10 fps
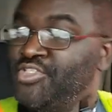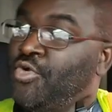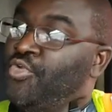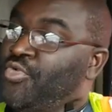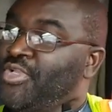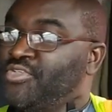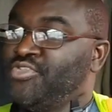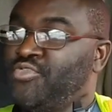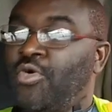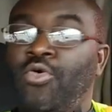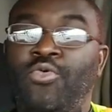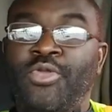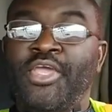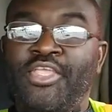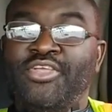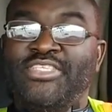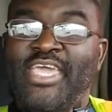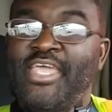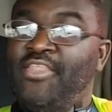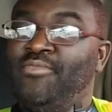so you can control your
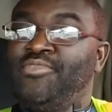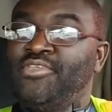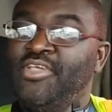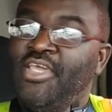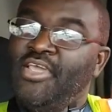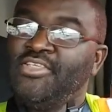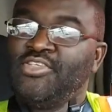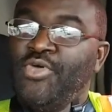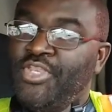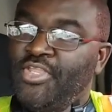tandems. So